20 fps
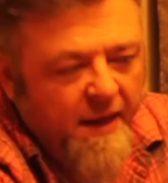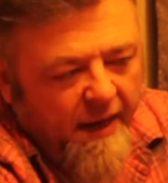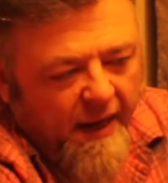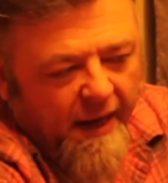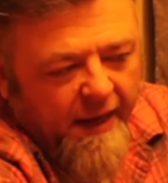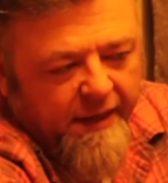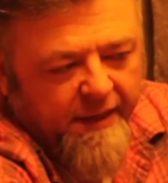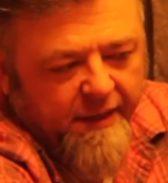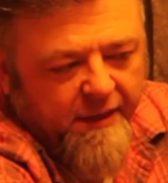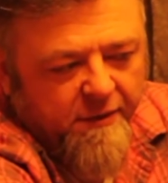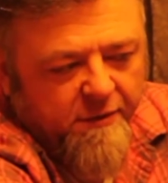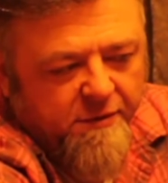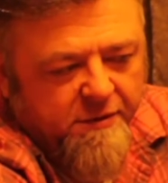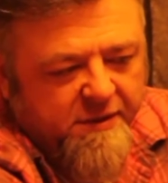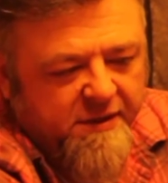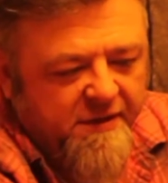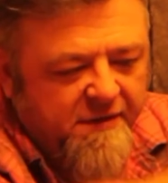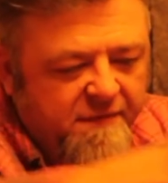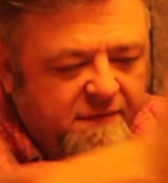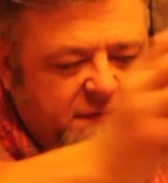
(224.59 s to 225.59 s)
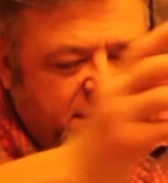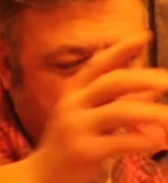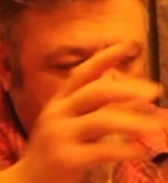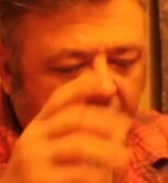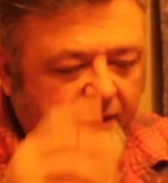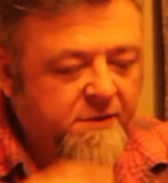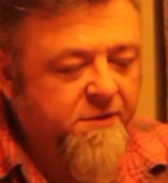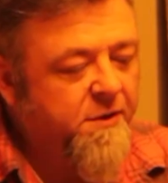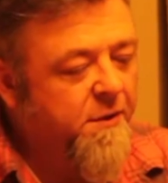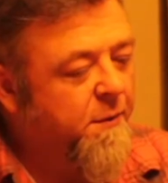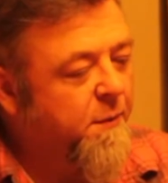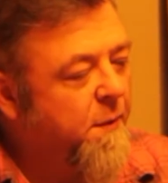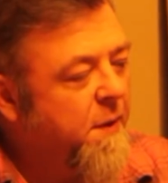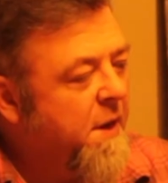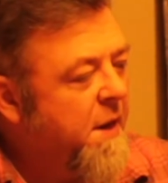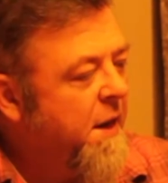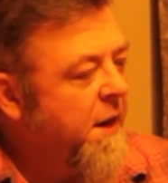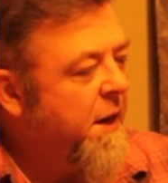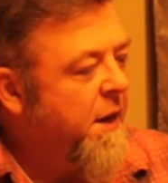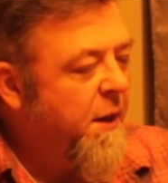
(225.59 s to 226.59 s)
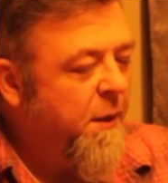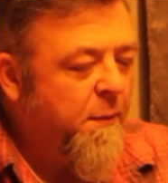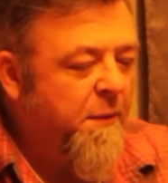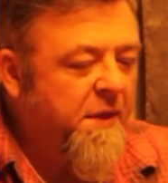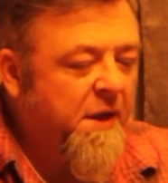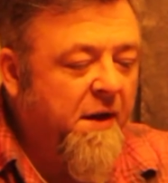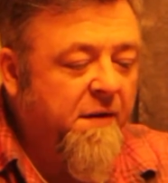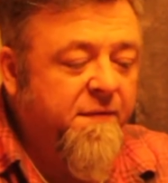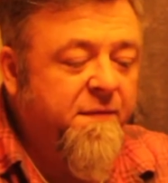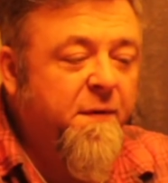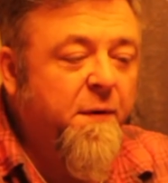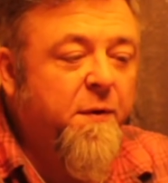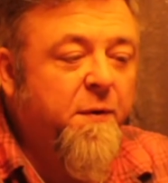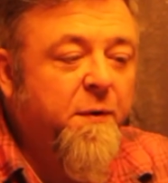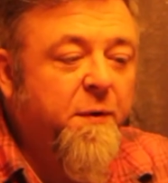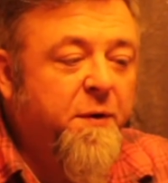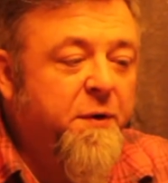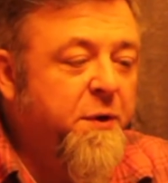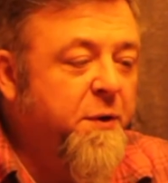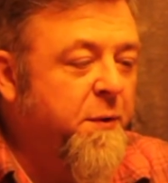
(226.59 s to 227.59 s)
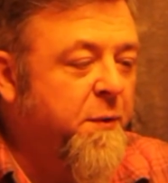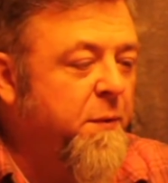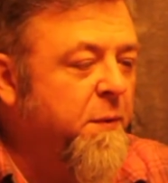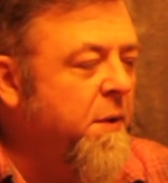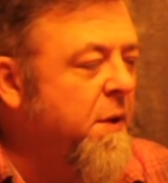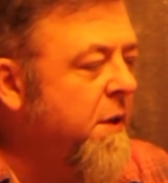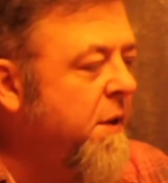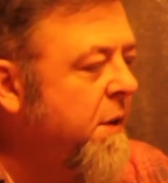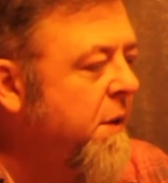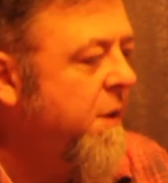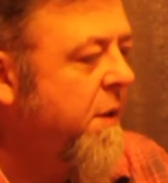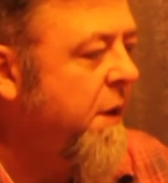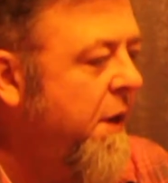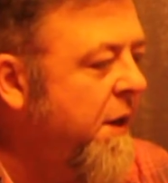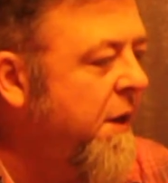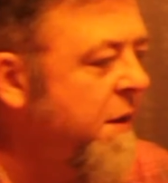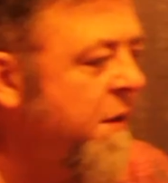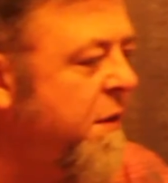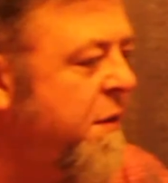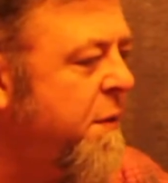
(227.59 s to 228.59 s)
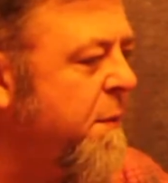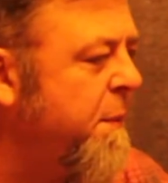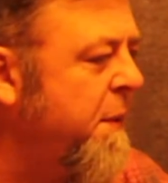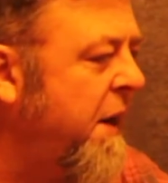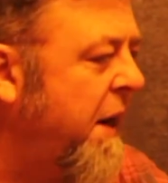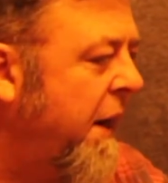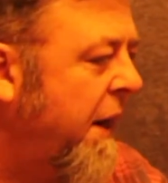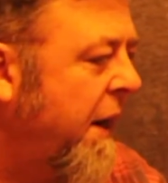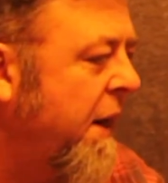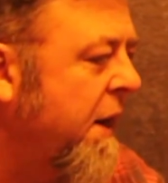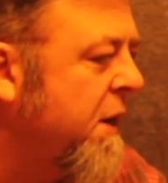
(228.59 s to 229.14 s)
and then it'll deflate. So, without further ado, in 3,